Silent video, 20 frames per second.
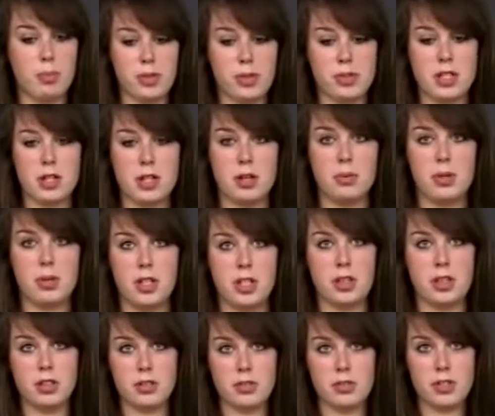that are
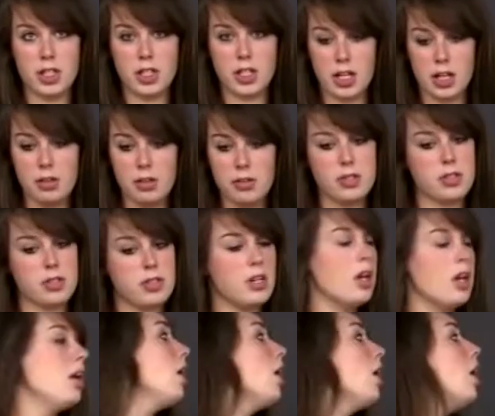within those seed coats
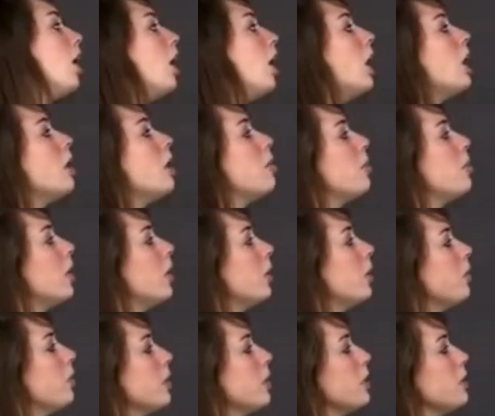um, are
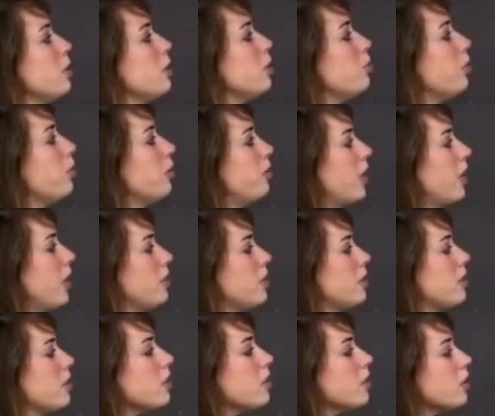going to
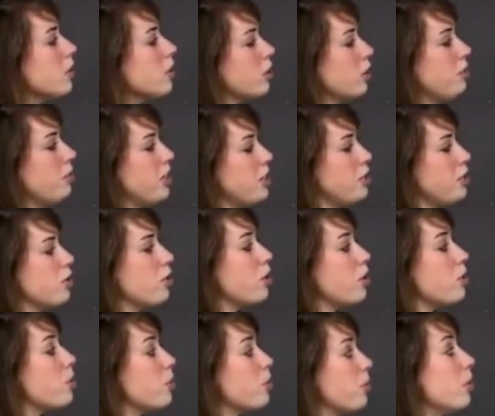prevent germination or
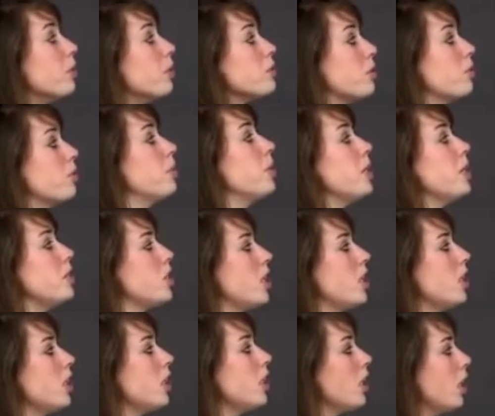promote
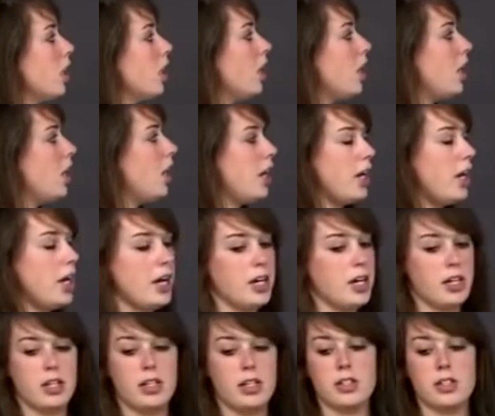germination.
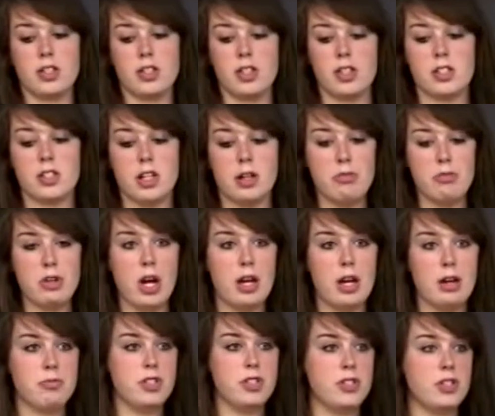And
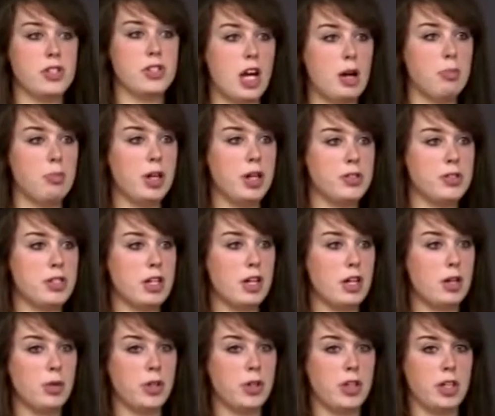sometimes these compounds that
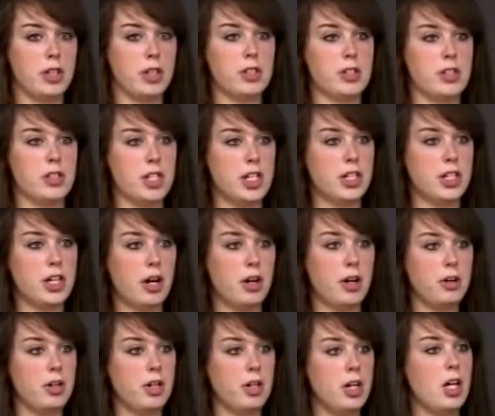are within the seed
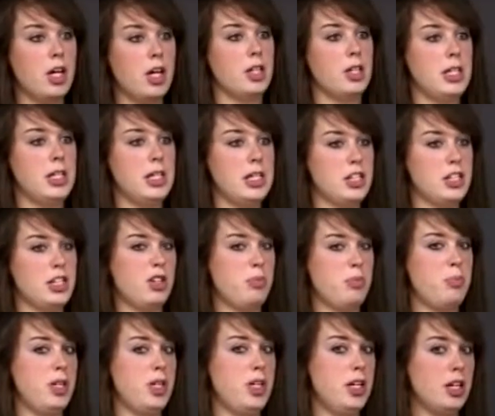coat need to
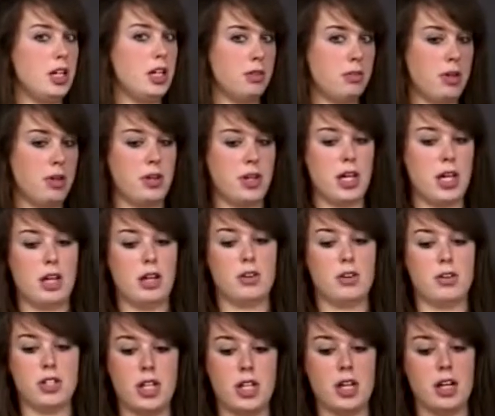be eroded
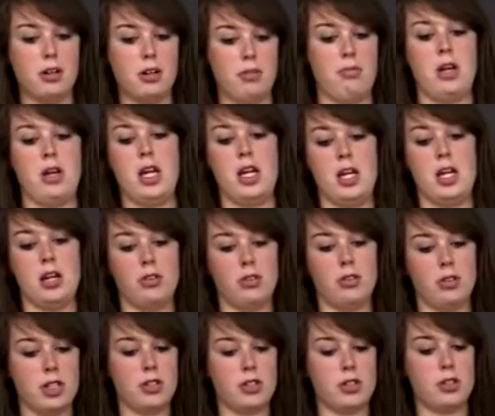or taken away or
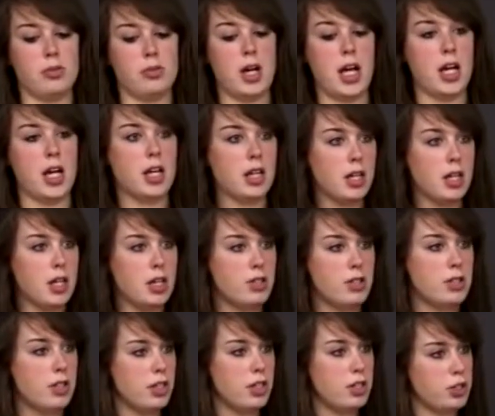leached away
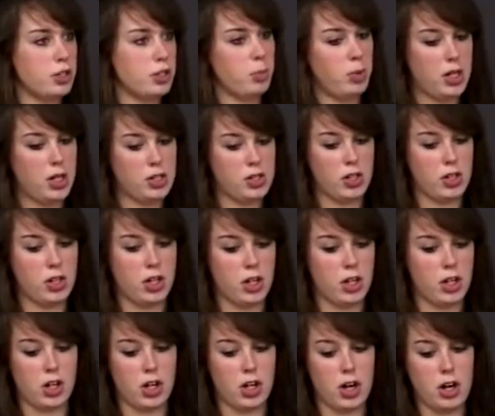so that germination can
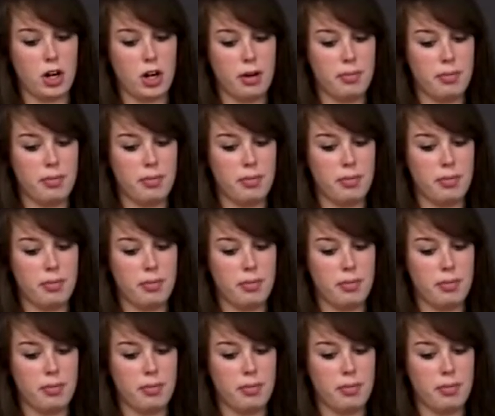occur.